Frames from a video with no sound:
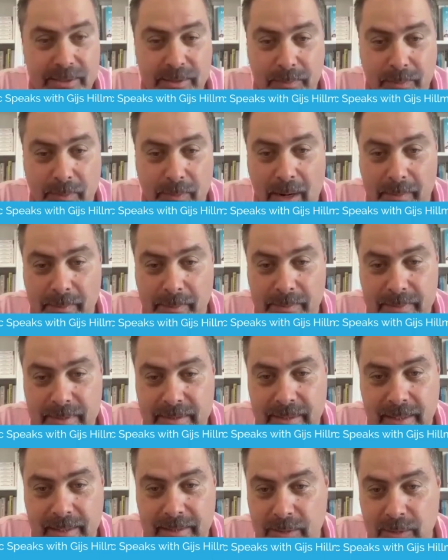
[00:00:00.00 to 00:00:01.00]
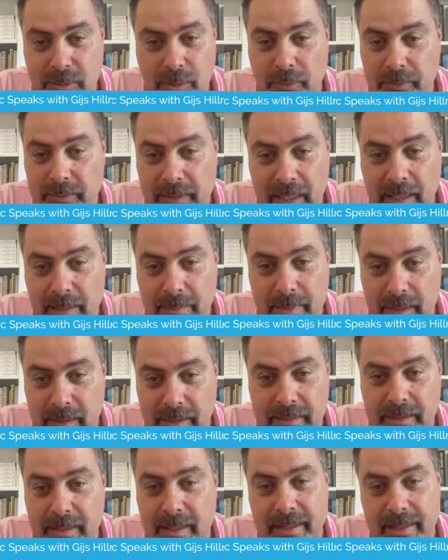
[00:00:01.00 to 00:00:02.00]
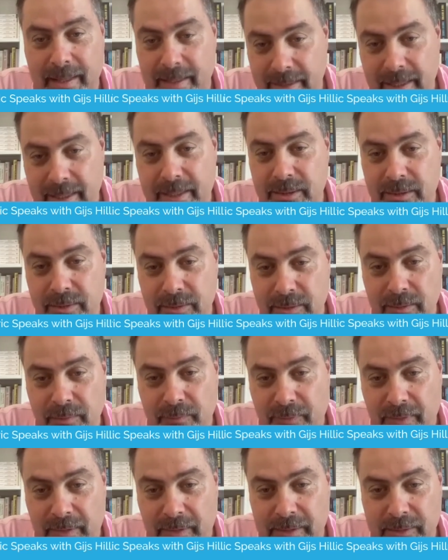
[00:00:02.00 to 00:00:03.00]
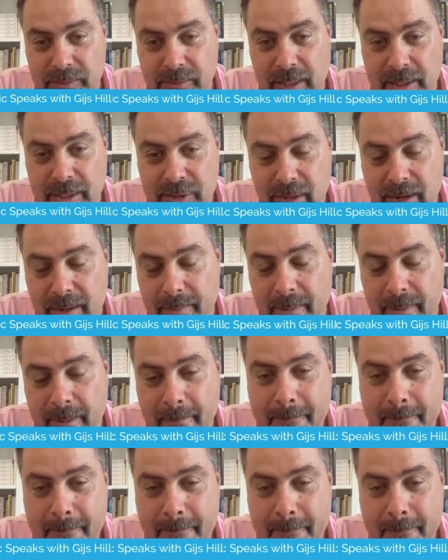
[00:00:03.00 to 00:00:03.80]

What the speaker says: the problem, is that you don't think about it and you fell into that trap.